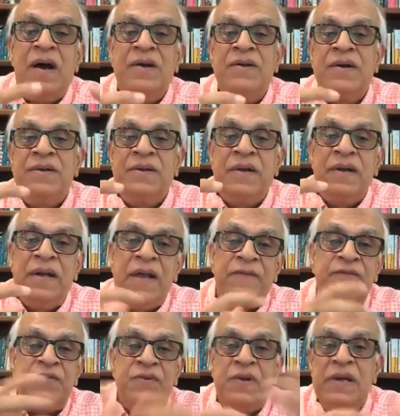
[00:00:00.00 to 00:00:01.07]
under the
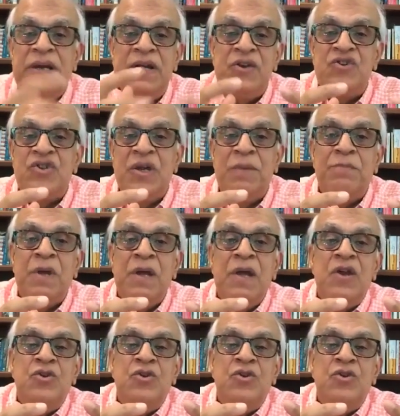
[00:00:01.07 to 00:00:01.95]
left leadership